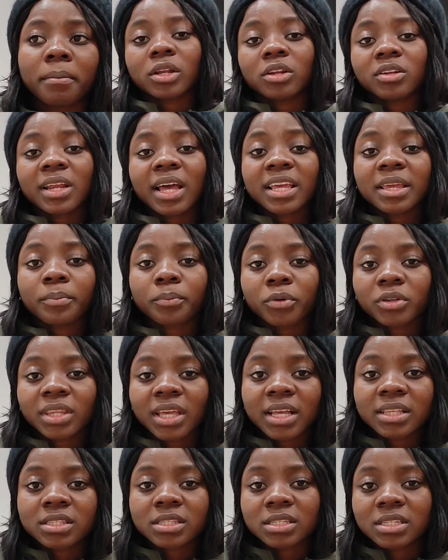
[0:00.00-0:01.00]
So another
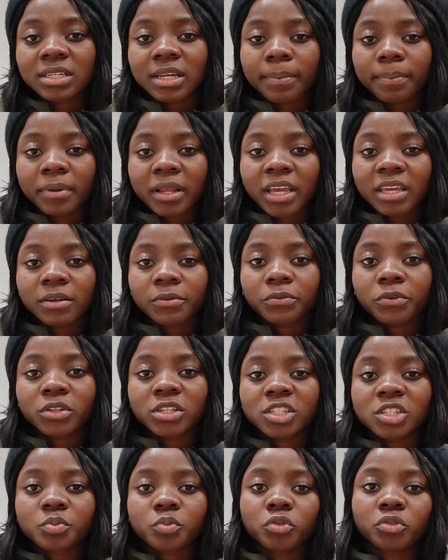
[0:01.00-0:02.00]
important thing in applying for
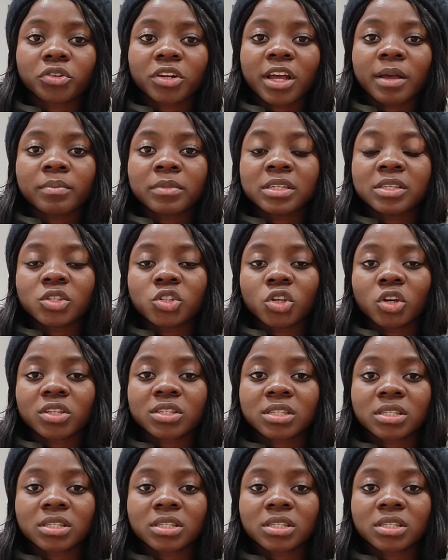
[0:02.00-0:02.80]
this program is your